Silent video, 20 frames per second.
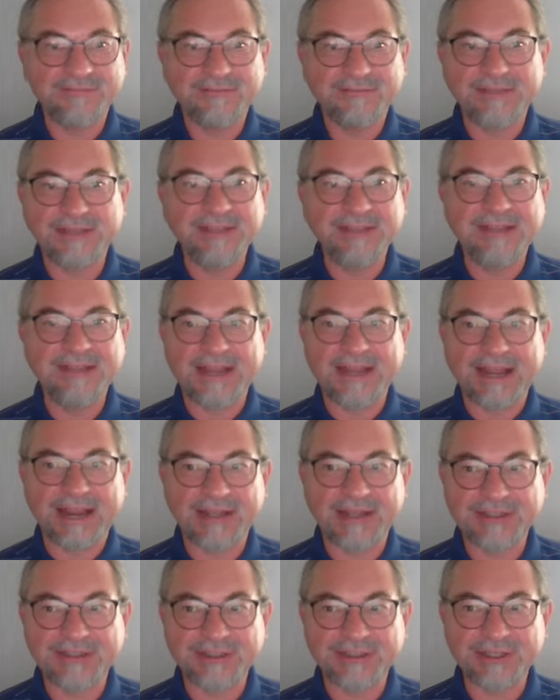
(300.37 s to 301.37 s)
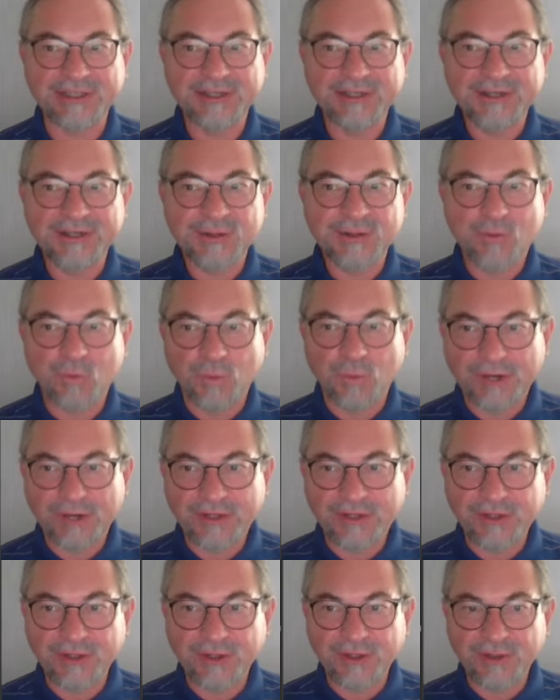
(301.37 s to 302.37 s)
in the cache
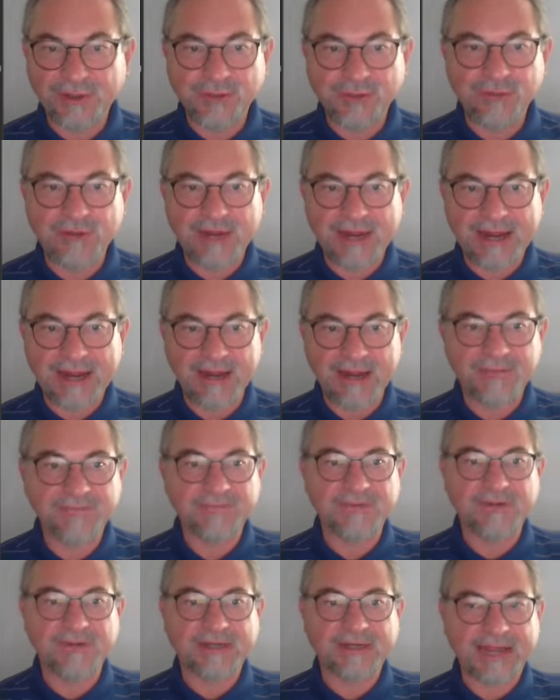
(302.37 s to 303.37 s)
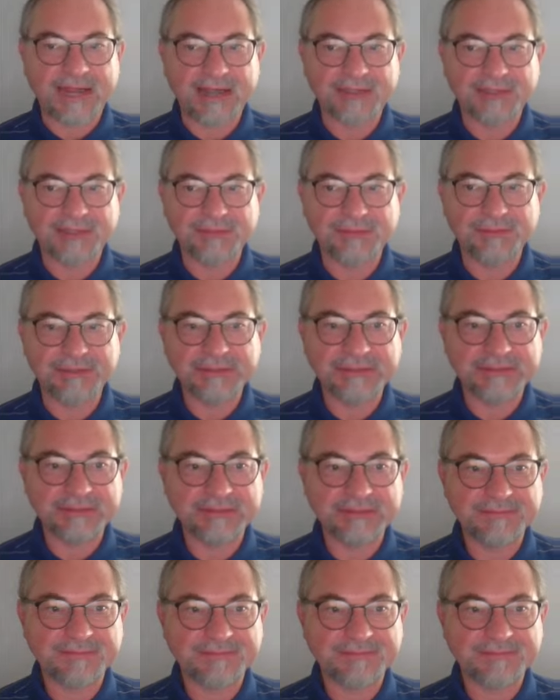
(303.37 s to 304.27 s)
when you have a cache miss